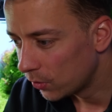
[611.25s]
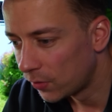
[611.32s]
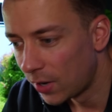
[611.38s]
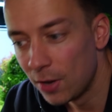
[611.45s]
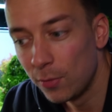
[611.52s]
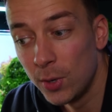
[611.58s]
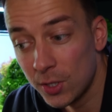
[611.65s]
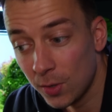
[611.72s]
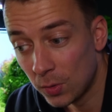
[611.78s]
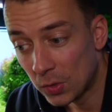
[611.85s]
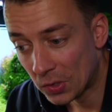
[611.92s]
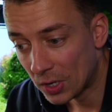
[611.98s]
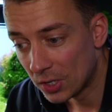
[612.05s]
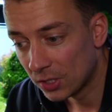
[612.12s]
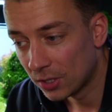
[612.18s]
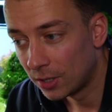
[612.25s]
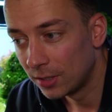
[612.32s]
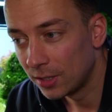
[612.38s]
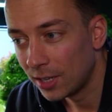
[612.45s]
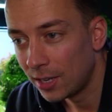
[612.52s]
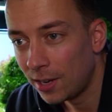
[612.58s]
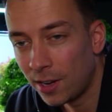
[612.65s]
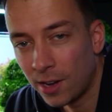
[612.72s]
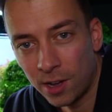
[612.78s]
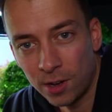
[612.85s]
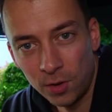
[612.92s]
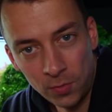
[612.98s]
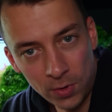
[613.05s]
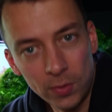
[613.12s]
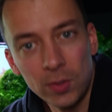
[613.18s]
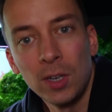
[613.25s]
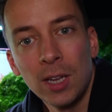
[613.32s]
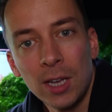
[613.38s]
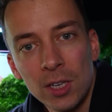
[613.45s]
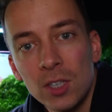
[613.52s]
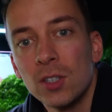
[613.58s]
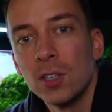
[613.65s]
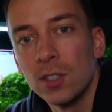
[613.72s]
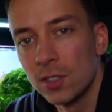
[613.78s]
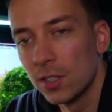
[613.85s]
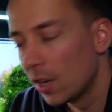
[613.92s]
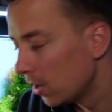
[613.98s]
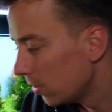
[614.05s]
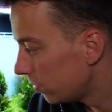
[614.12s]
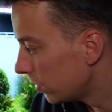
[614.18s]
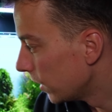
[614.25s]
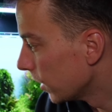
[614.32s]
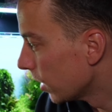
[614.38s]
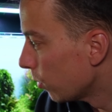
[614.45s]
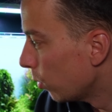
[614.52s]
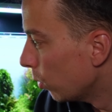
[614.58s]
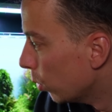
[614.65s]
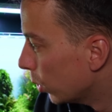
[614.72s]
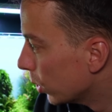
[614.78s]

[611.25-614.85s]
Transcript: 5 weeks of dry start and now 50 days since filling up with